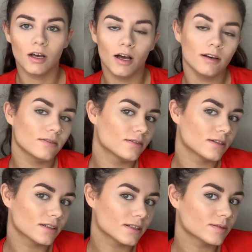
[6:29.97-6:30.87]
I don't know
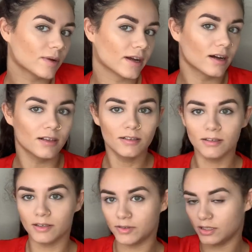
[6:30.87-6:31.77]
that this is my color
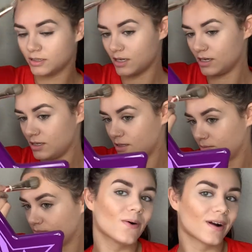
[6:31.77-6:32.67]
even, it's kind of
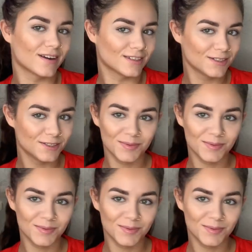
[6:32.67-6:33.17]
orange.